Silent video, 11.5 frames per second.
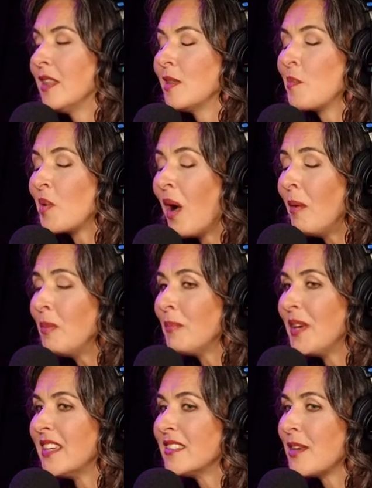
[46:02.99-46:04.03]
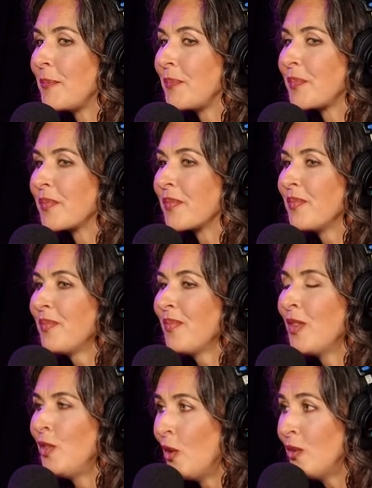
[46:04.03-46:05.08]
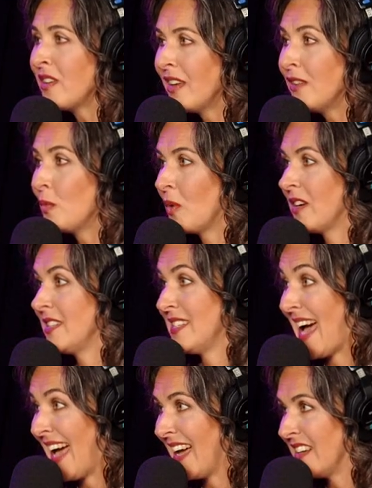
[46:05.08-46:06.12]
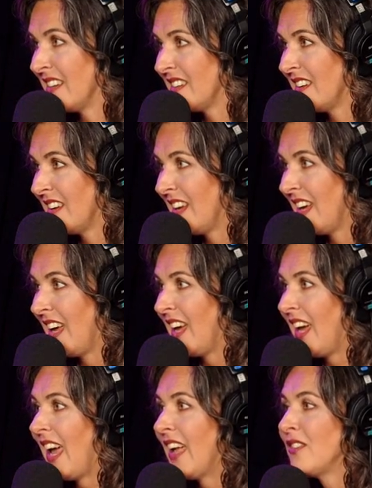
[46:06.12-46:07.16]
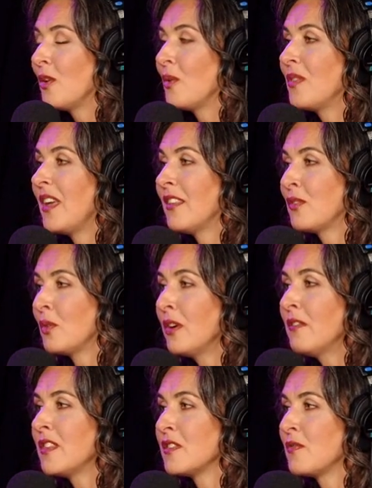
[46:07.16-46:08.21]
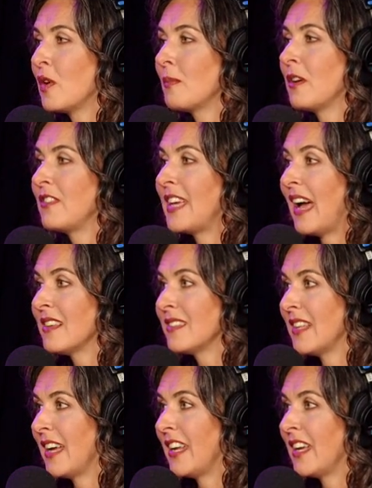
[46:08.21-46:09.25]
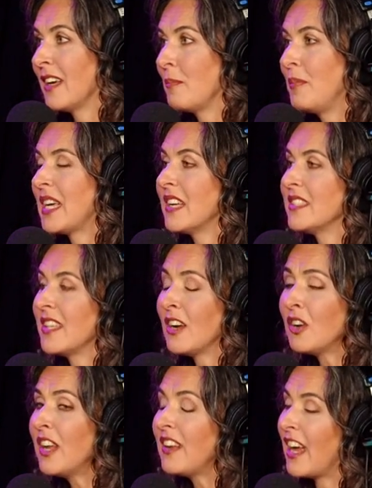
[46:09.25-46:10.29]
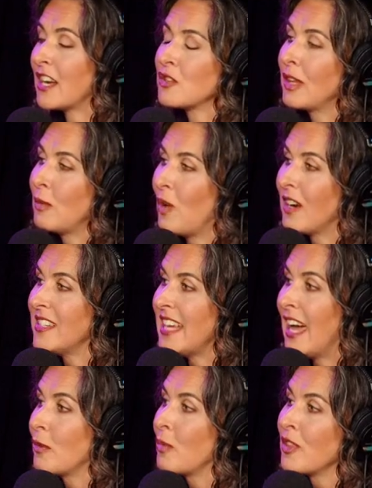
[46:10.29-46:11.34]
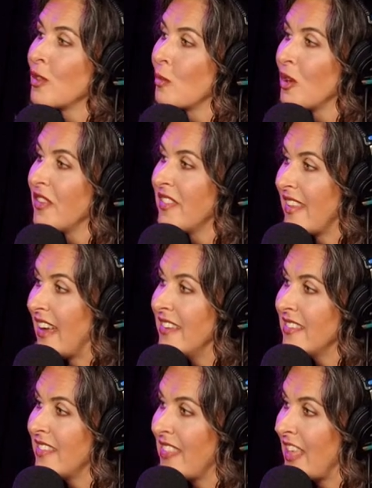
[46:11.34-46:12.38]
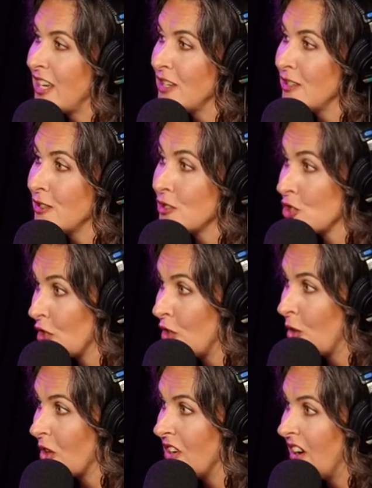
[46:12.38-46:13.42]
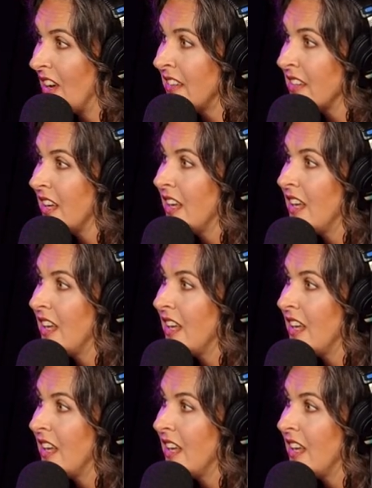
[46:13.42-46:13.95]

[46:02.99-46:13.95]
The problem is, those kids want a dad. Yeah. And so it's sort of this form of gaslighting because they're going to naturally want a dad, whether the world says that they should or not.